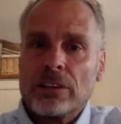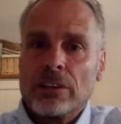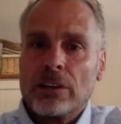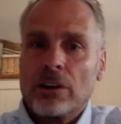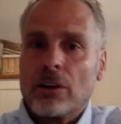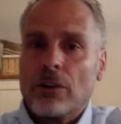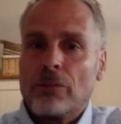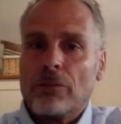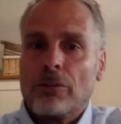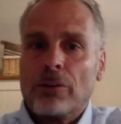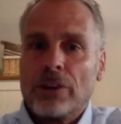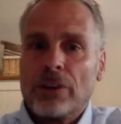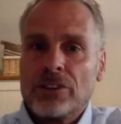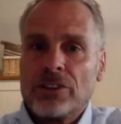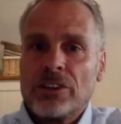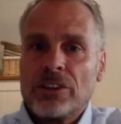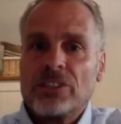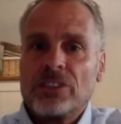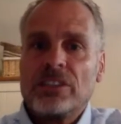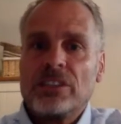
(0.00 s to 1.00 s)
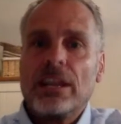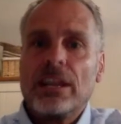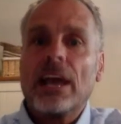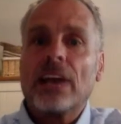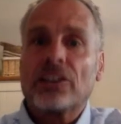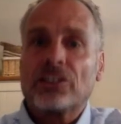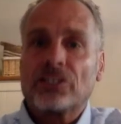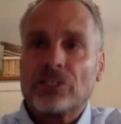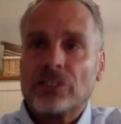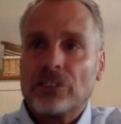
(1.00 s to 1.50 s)
You know, for instance,
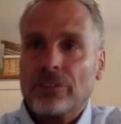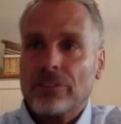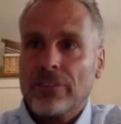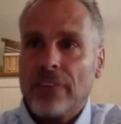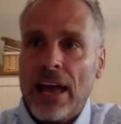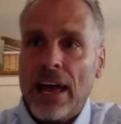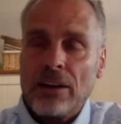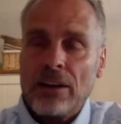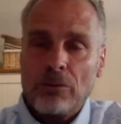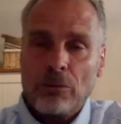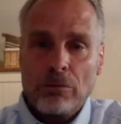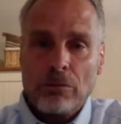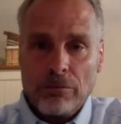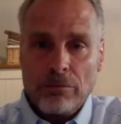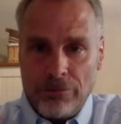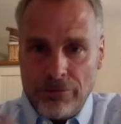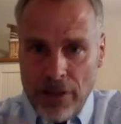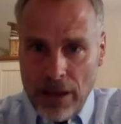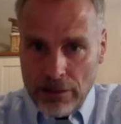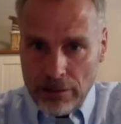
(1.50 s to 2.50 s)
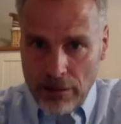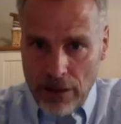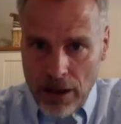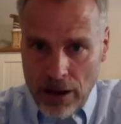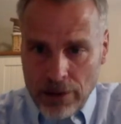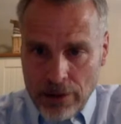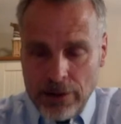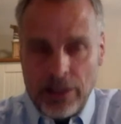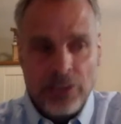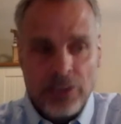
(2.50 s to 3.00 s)
yes, that
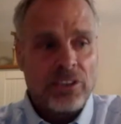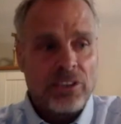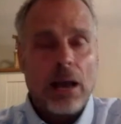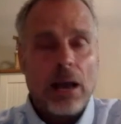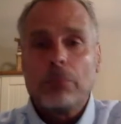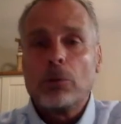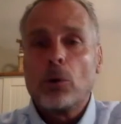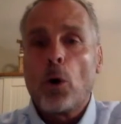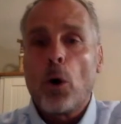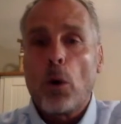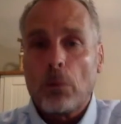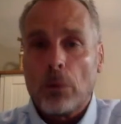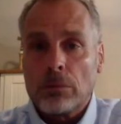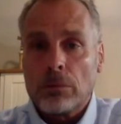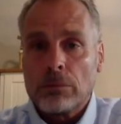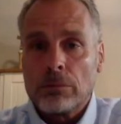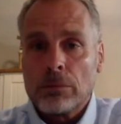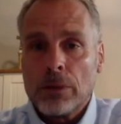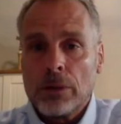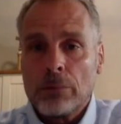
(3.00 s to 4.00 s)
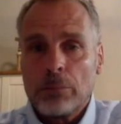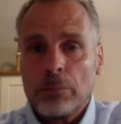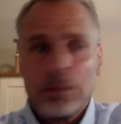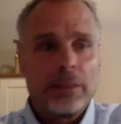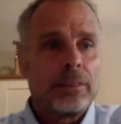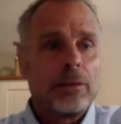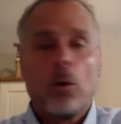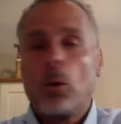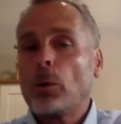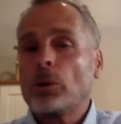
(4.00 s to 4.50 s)
fetlock is abnormal,
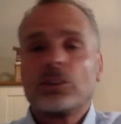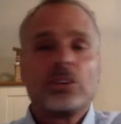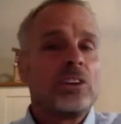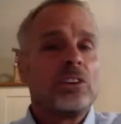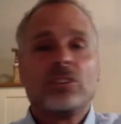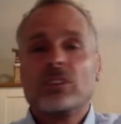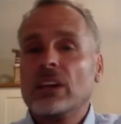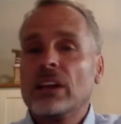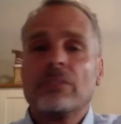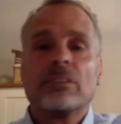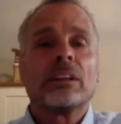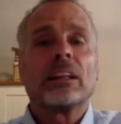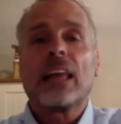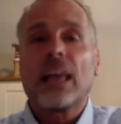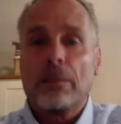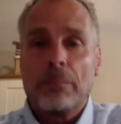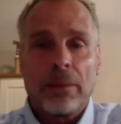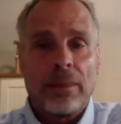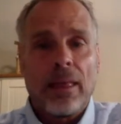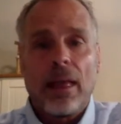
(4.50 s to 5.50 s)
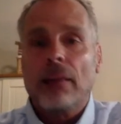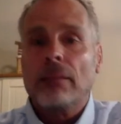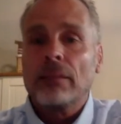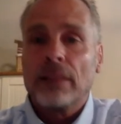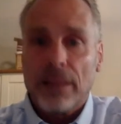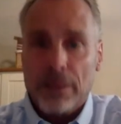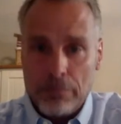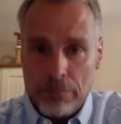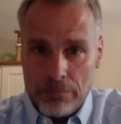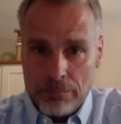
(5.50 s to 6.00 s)
but the horse isn't even lame in that
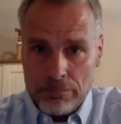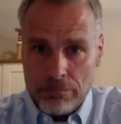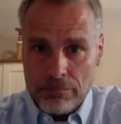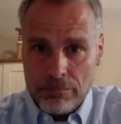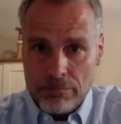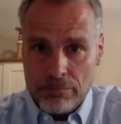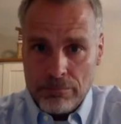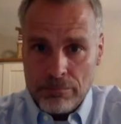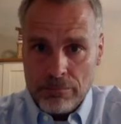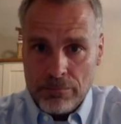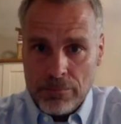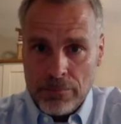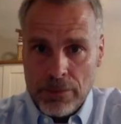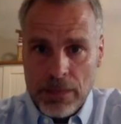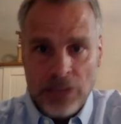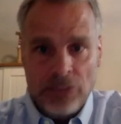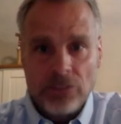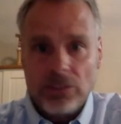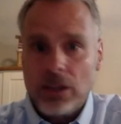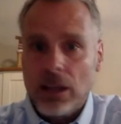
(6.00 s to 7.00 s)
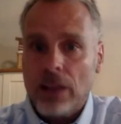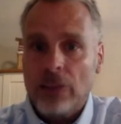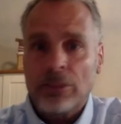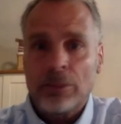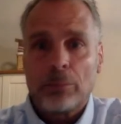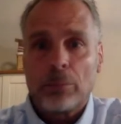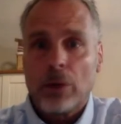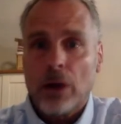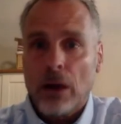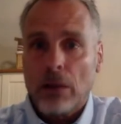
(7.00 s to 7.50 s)
limb. That's not
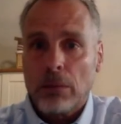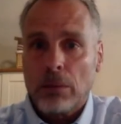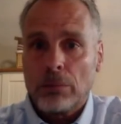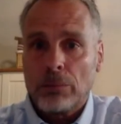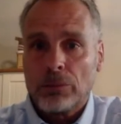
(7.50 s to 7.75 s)
the problem.